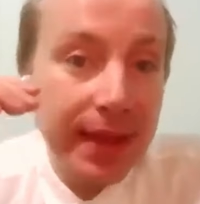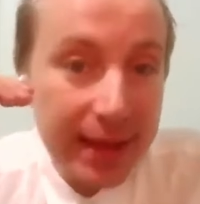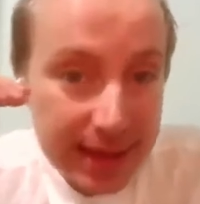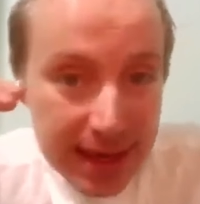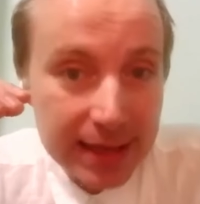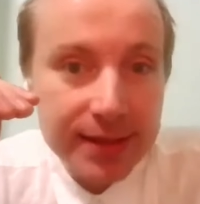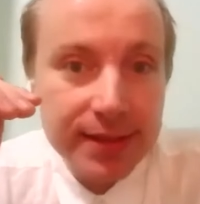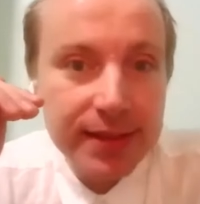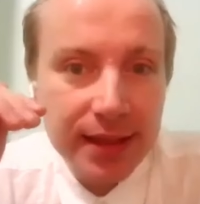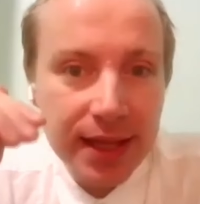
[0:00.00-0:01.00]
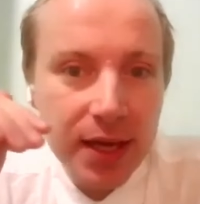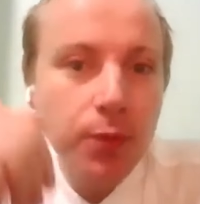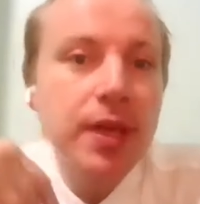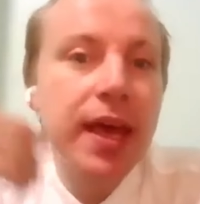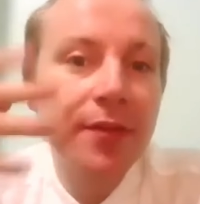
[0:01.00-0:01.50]
yes, there
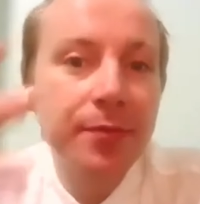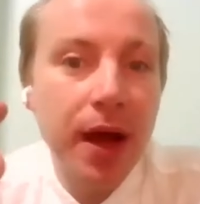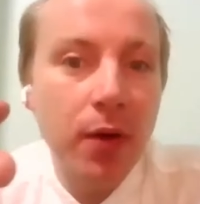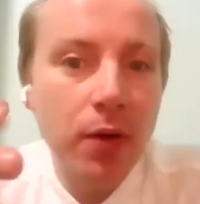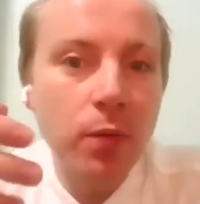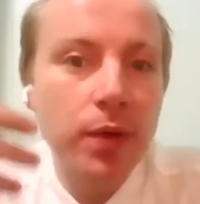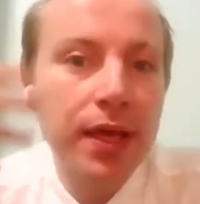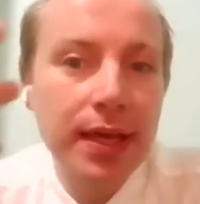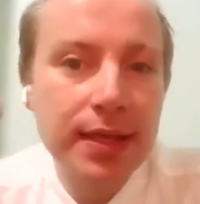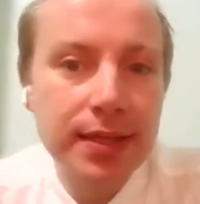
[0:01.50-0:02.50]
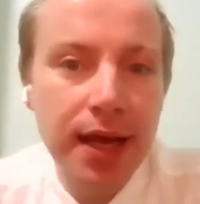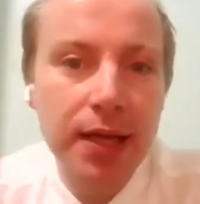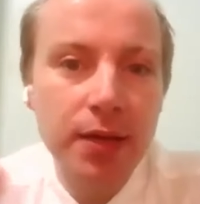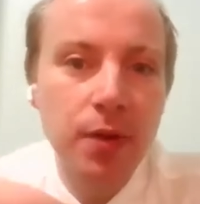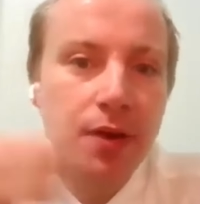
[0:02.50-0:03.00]
we have power. We can
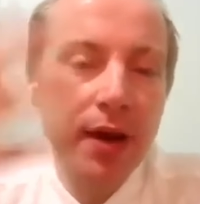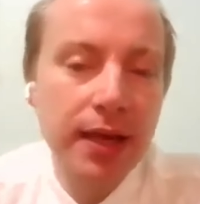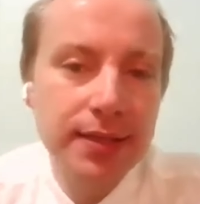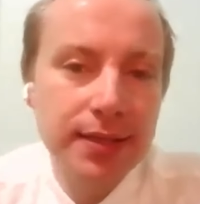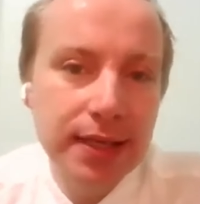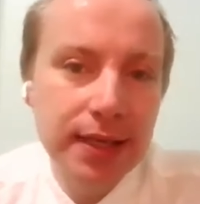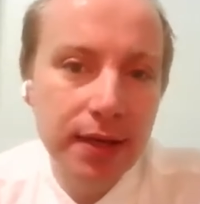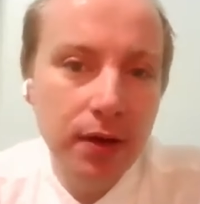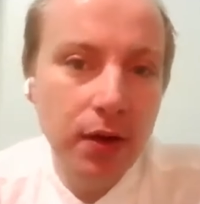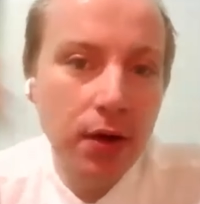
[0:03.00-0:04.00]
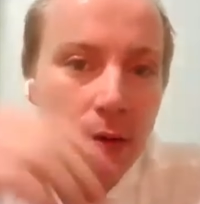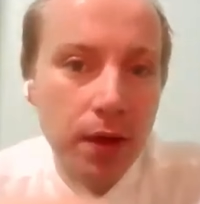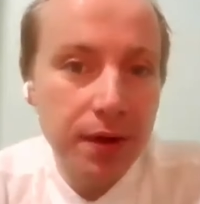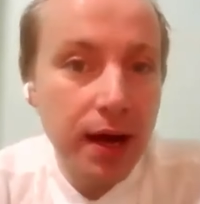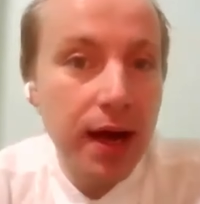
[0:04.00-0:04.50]
decide whether I steal or
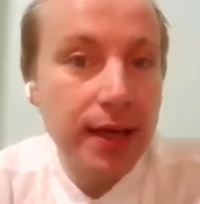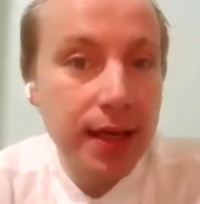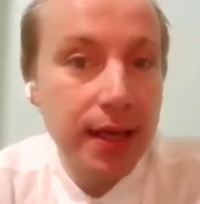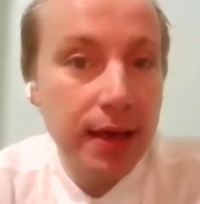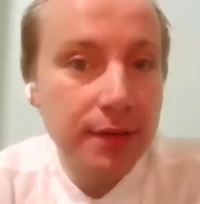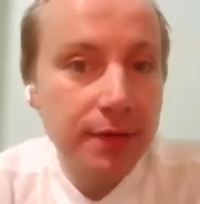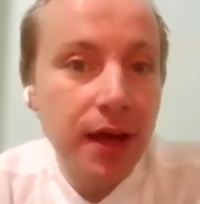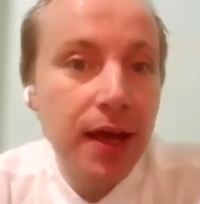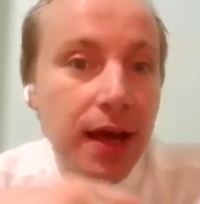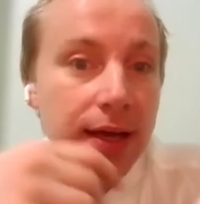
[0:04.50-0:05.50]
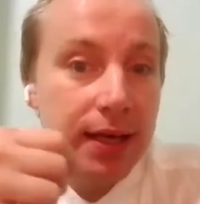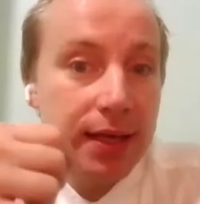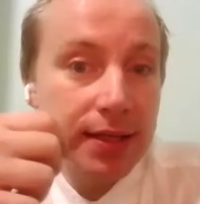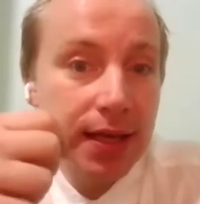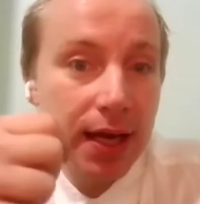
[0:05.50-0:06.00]
whether I give. I can
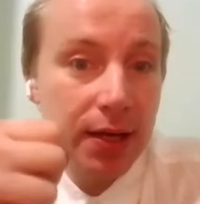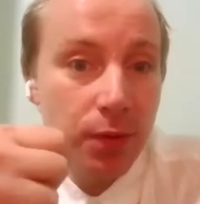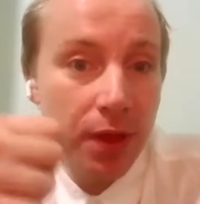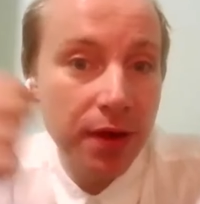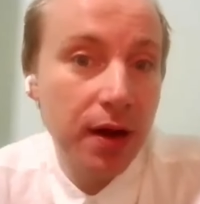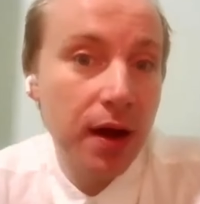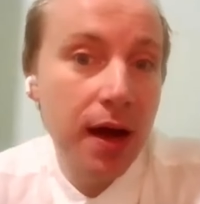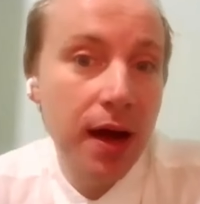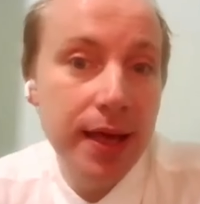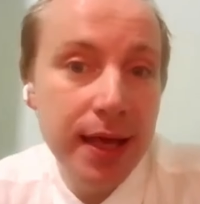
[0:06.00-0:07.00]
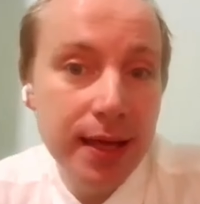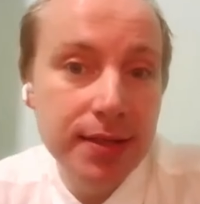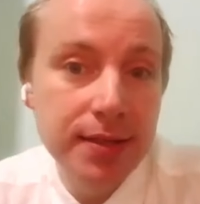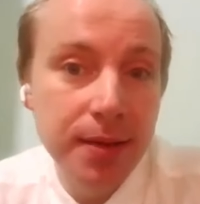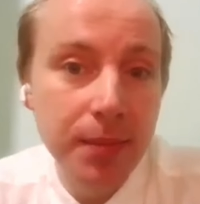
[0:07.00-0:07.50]
decide whether I hit
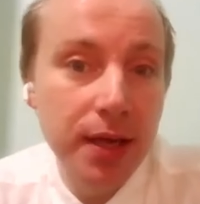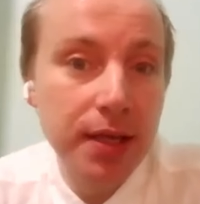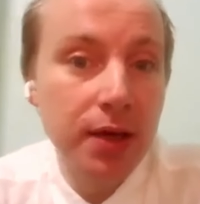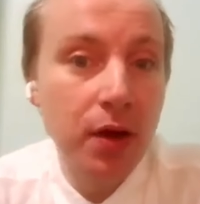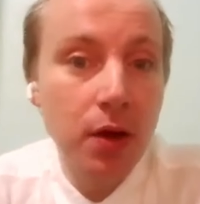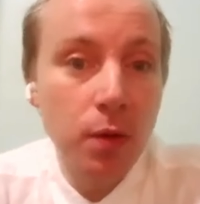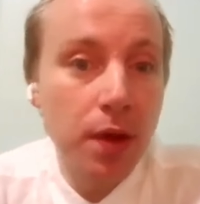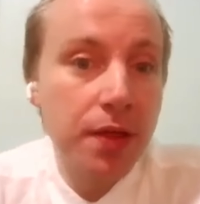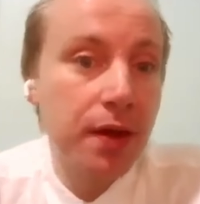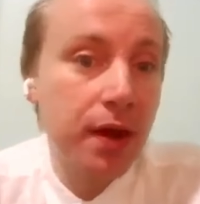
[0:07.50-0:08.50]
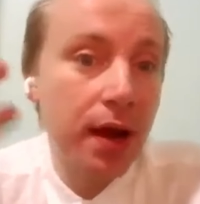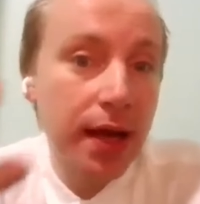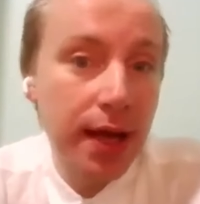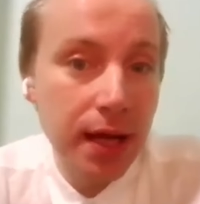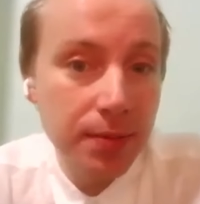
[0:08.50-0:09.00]
somebody or whether I
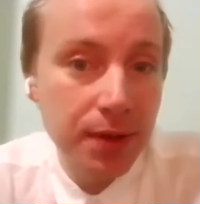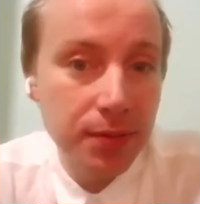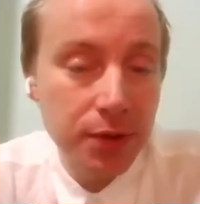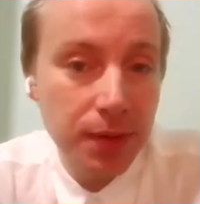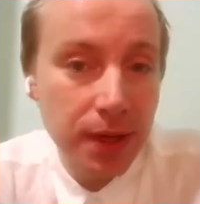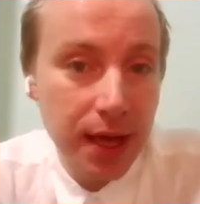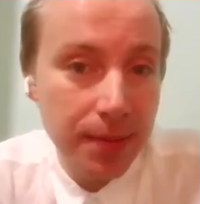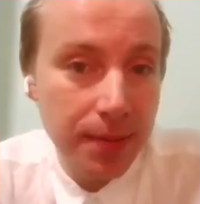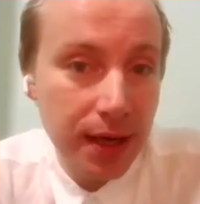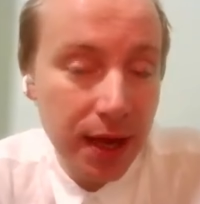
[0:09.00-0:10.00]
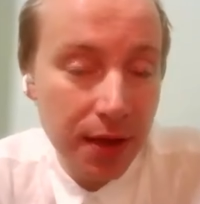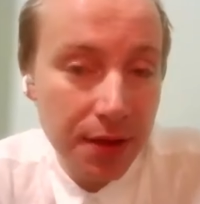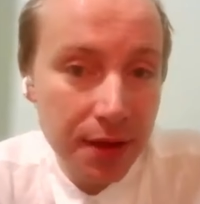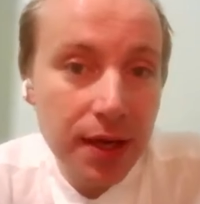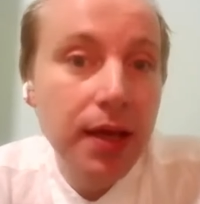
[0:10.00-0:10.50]
help them to be happy and
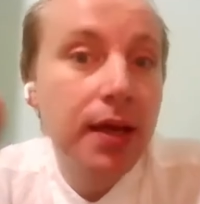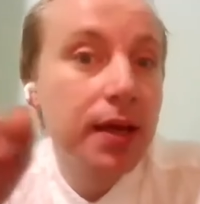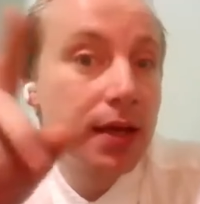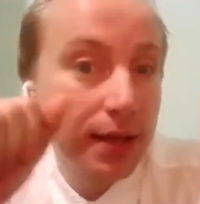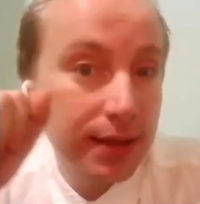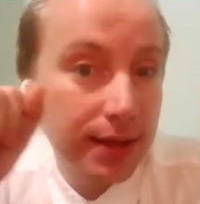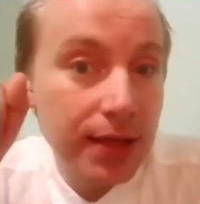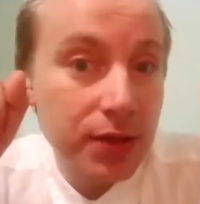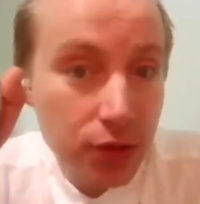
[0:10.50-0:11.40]
healthy. That's